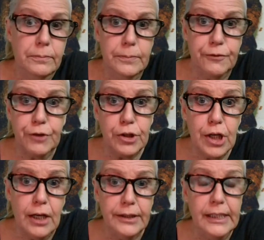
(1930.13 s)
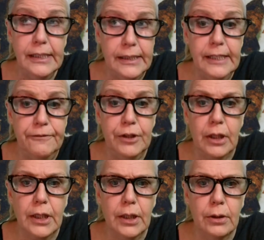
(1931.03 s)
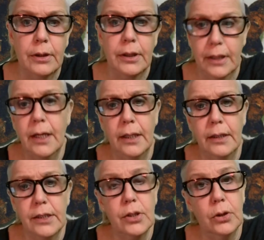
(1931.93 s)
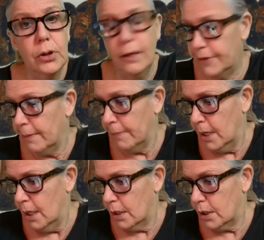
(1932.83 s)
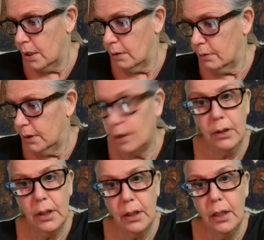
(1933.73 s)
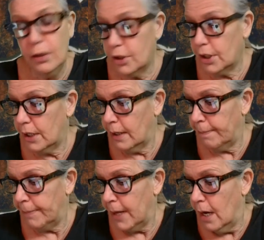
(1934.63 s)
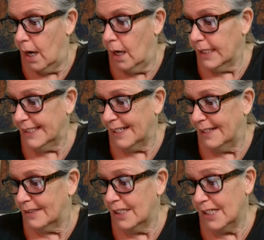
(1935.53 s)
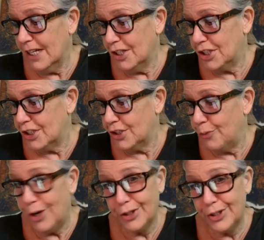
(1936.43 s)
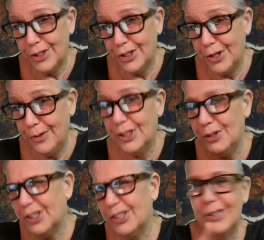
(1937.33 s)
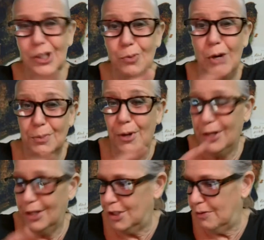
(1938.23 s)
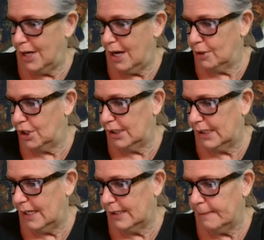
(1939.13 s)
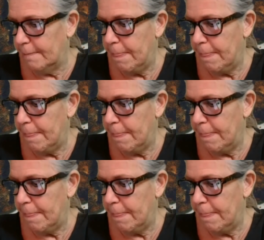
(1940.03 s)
if their child is even a killer, can still love them. So, you know, and I understand that. Uh, Lisa didn't get a chance to watch the show. She's, she's watched part of the show now, but she says,